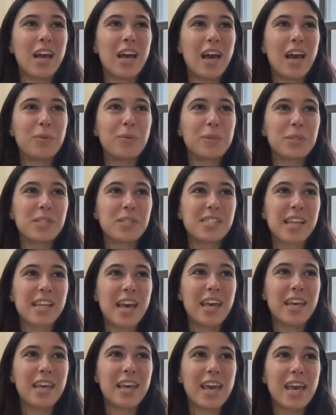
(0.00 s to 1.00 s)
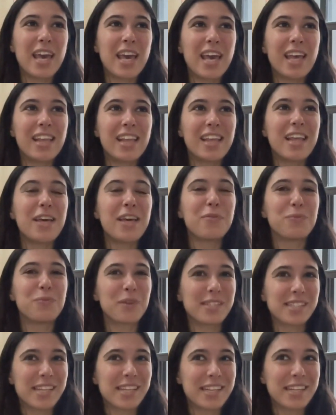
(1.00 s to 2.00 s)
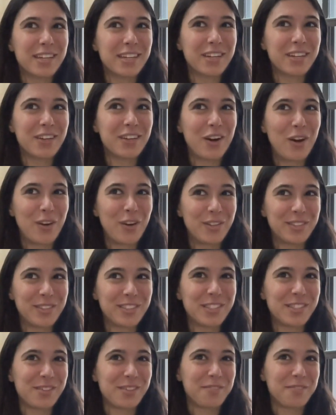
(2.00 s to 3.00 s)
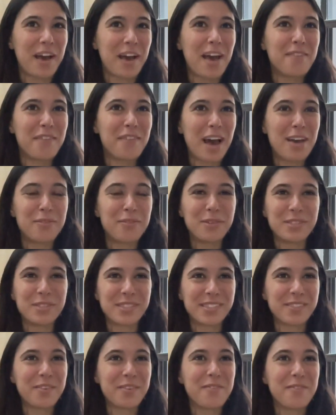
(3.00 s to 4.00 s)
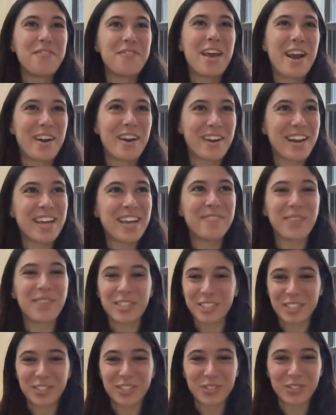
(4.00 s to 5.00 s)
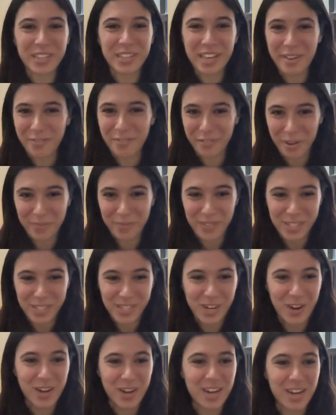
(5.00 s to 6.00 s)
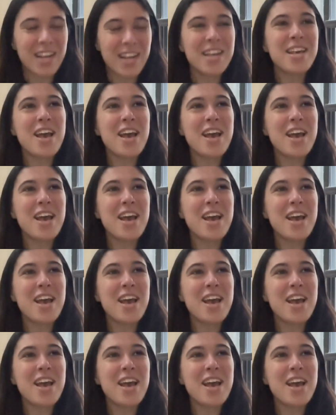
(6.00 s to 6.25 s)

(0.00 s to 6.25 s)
I will say it wasn't hard to survive. I was very much enjoying it from the start.